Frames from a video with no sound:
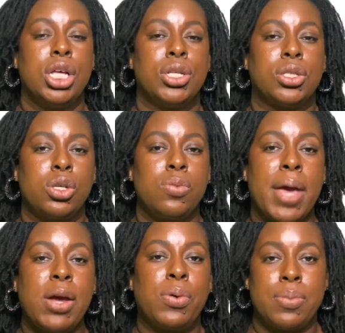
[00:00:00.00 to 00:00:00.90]
So you
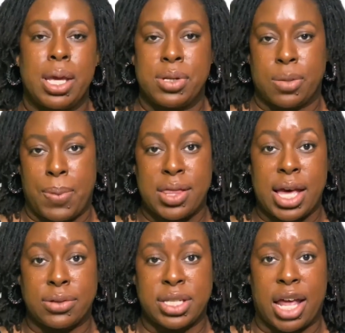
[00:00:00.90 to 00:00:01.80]
may want to be able to pay that
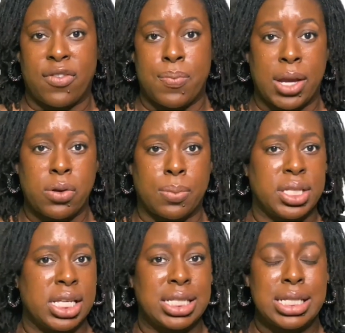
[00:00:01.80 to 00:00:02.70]
outside of the
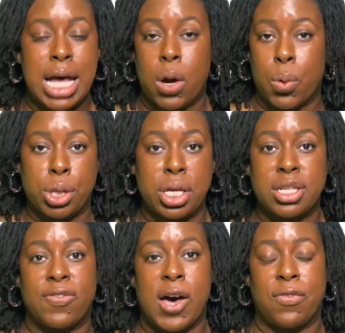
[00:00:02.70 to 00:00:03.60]
bankruptcy. It's not worth it to
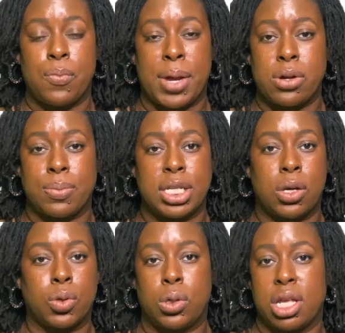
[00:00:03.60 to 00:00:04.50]
file for bankruptcy
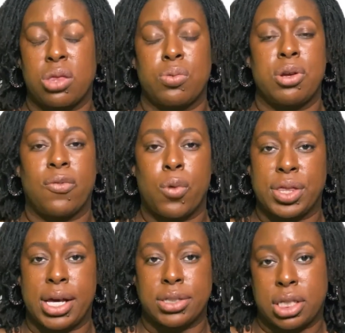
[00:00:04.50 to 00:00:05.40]
on only $3,000 or
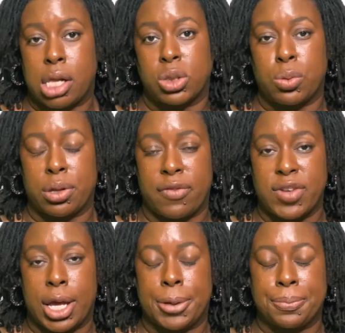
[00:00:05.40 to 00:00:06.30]
$4,000 worth of debt.